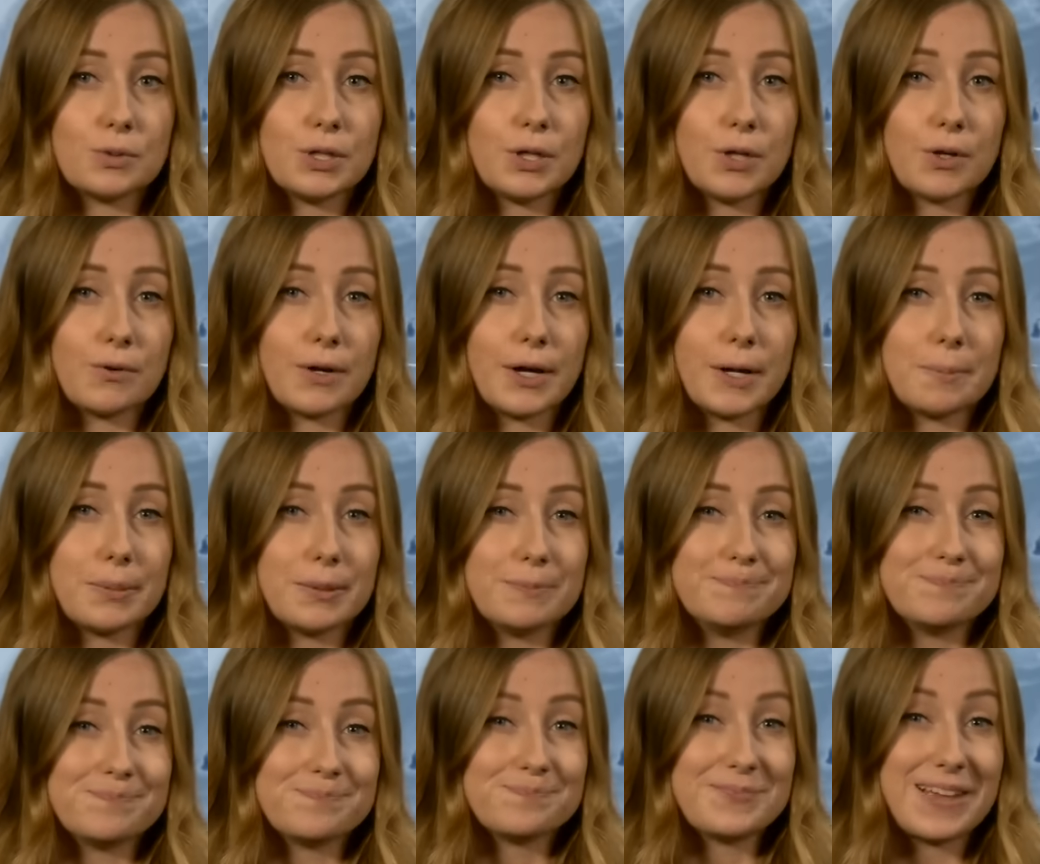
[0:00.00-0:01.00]
Europe.
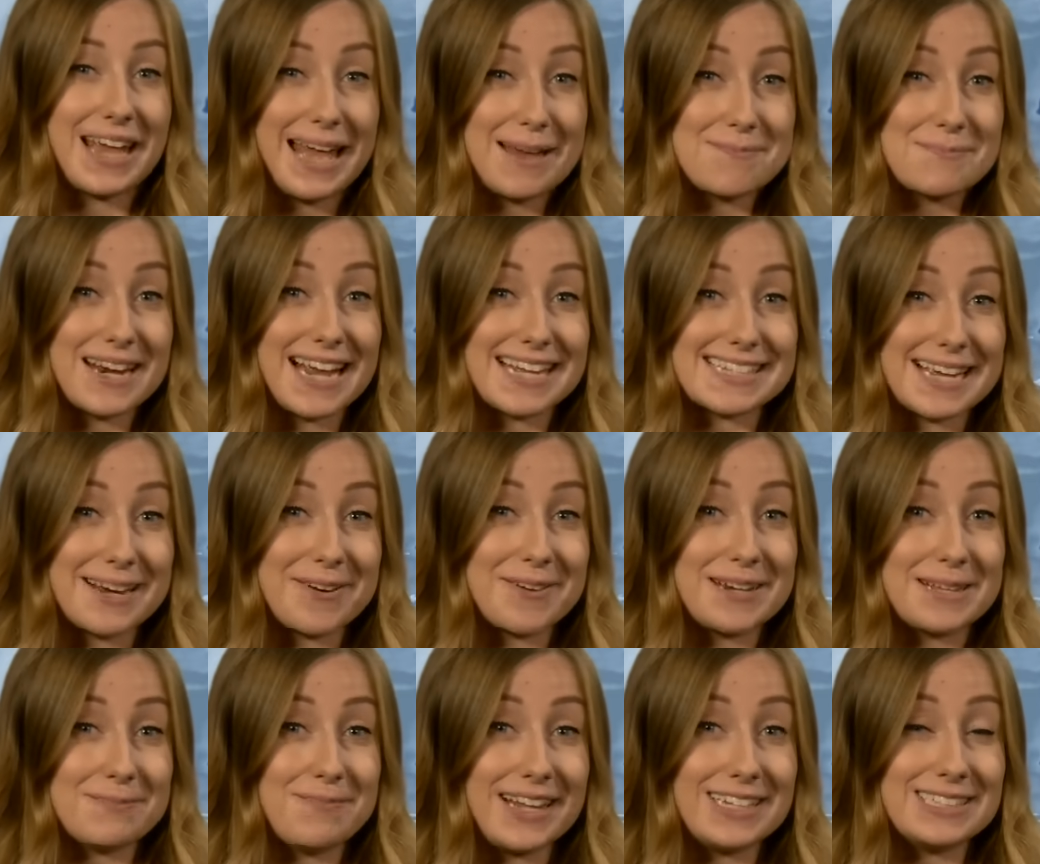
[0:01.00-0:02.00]
But as I
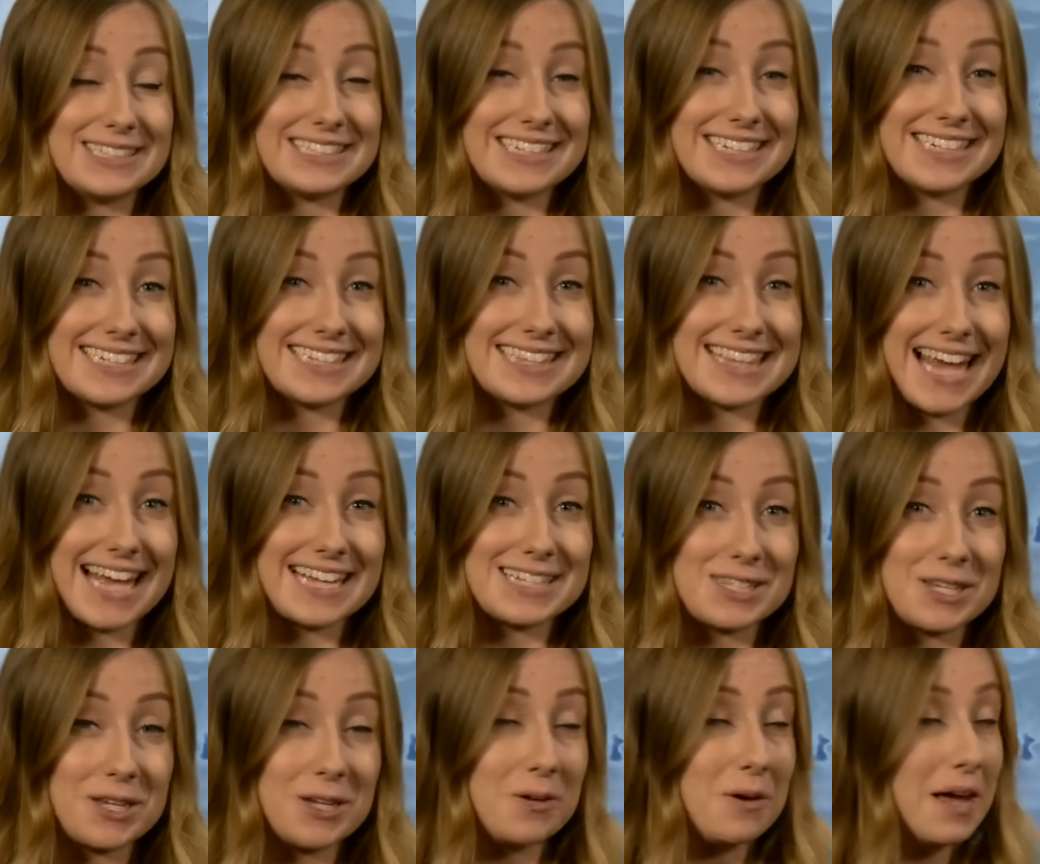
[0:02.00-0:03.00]
already mentioned, that
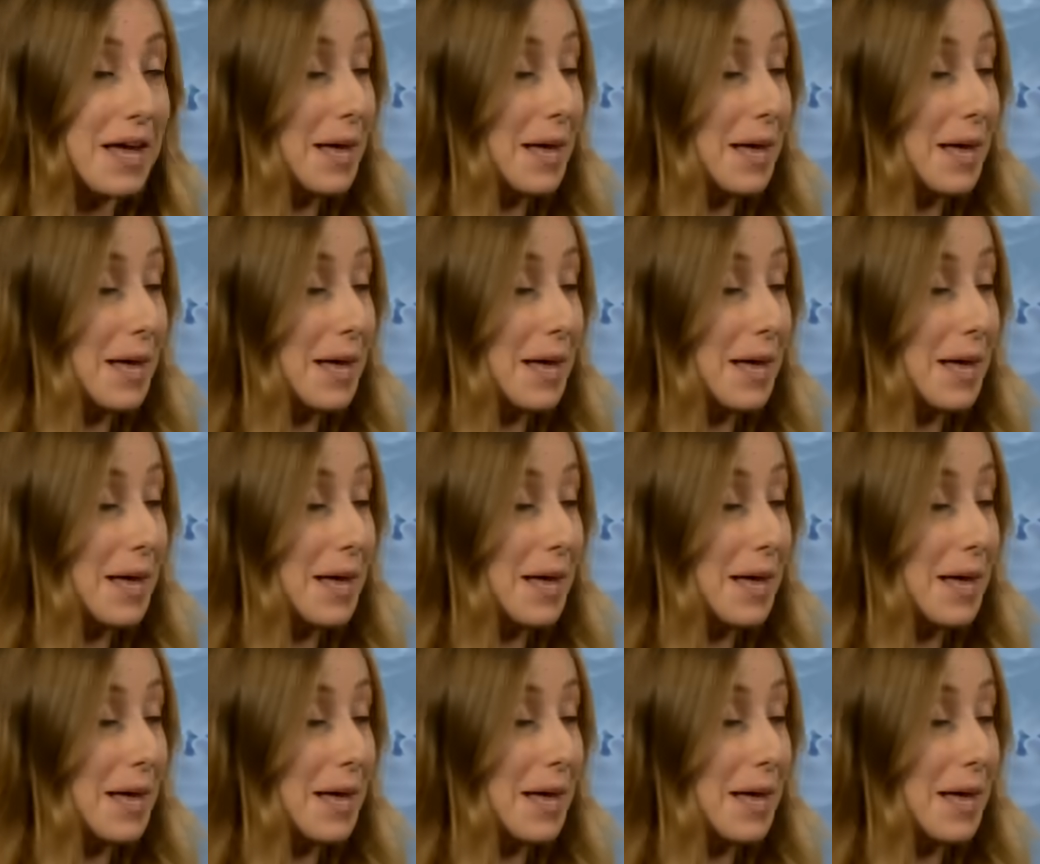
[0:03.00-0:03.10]
too